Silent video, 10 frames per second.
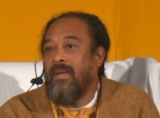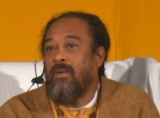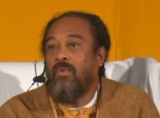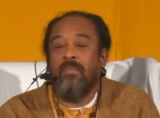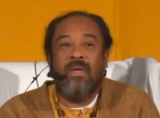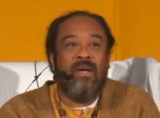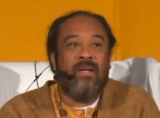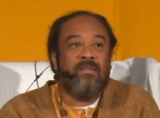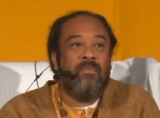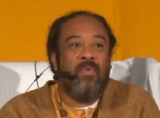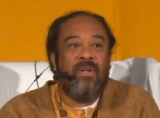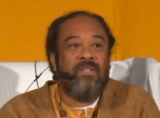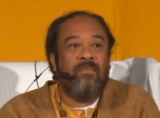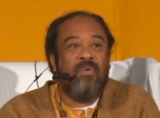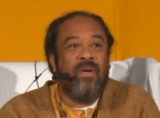And we may ask, but what
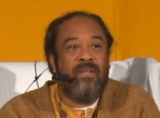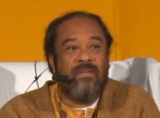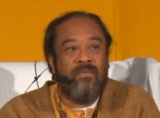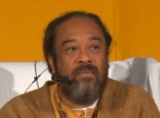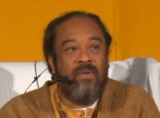is the point?